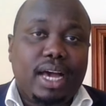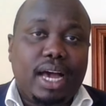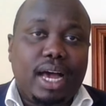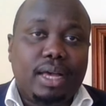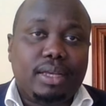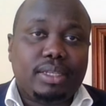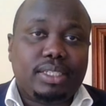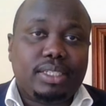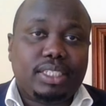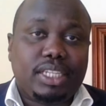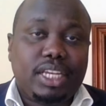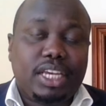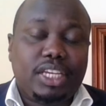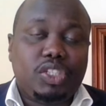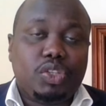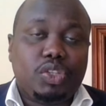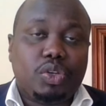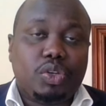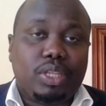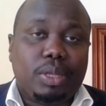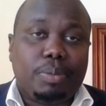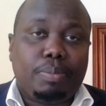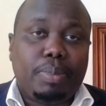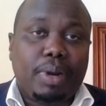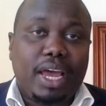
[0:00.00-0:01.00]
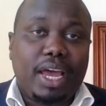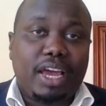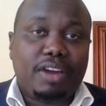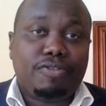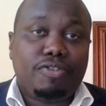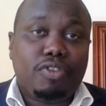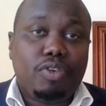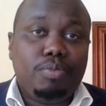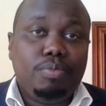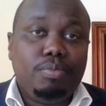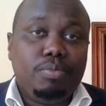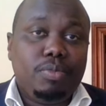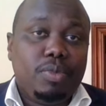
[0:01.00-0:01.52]
uh, stage on the
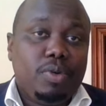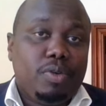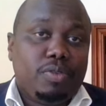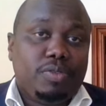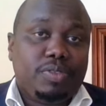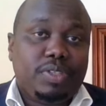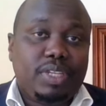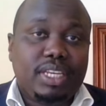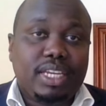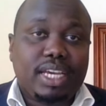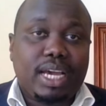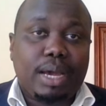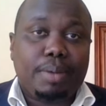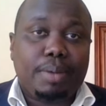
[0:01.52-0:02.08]
platform. We've seen